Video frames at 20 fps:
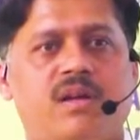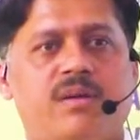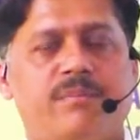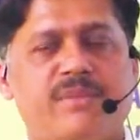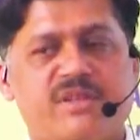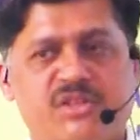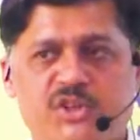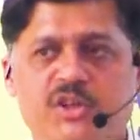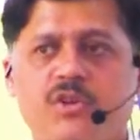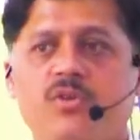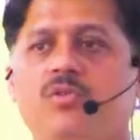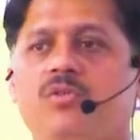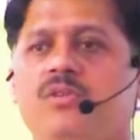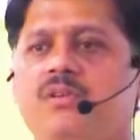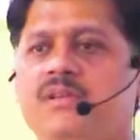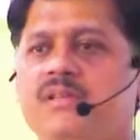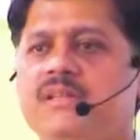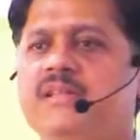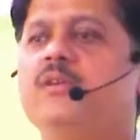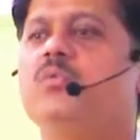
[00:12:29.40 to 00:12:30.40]
mature
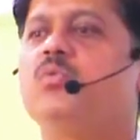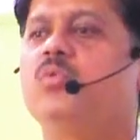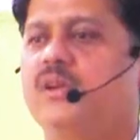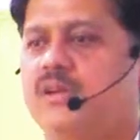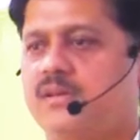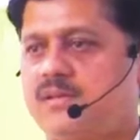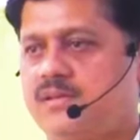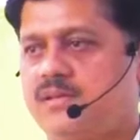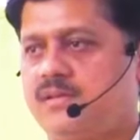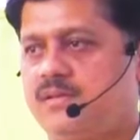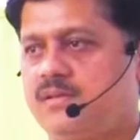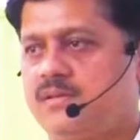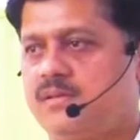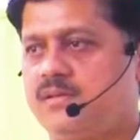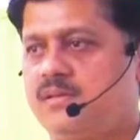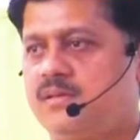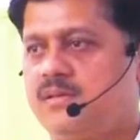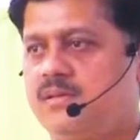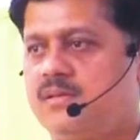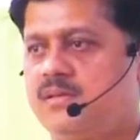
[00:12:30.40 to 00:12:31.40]
their work.
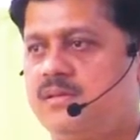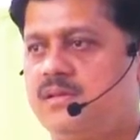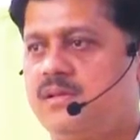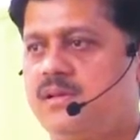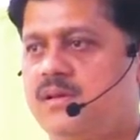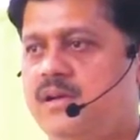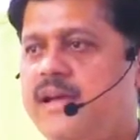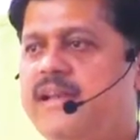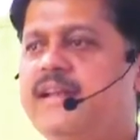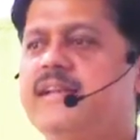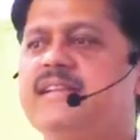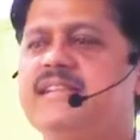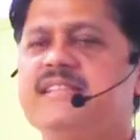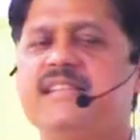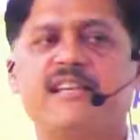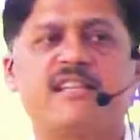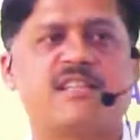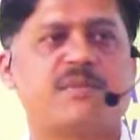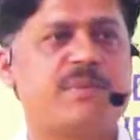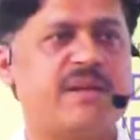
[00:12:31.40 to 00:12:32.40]
And it is
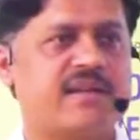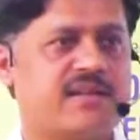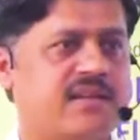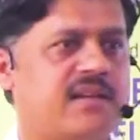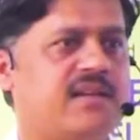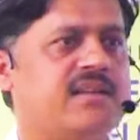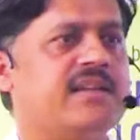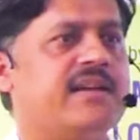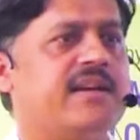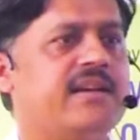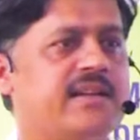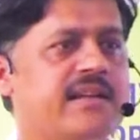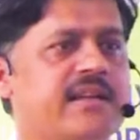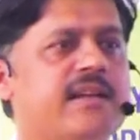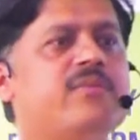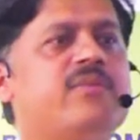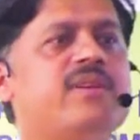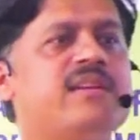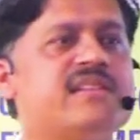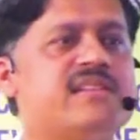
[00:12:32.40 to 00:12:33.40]
expected that
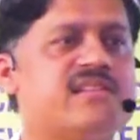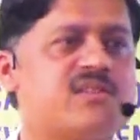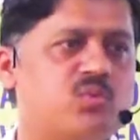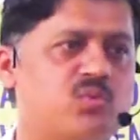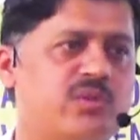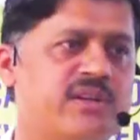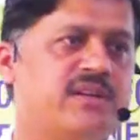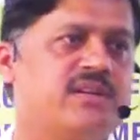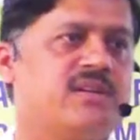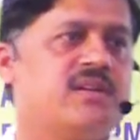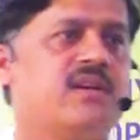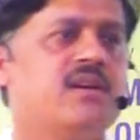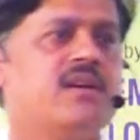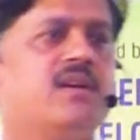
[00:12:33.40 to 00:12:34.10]
every student